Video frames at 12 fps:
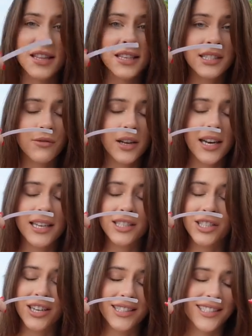This one
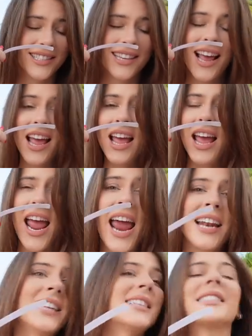is just
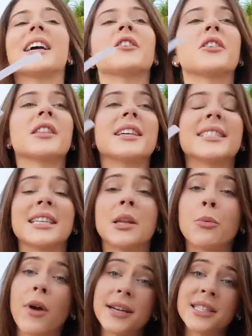any designer on list and the
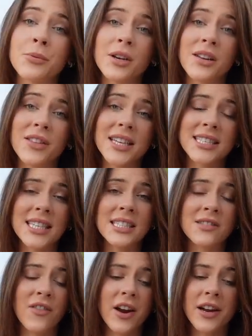price point of this
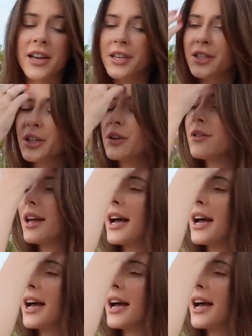is very good too.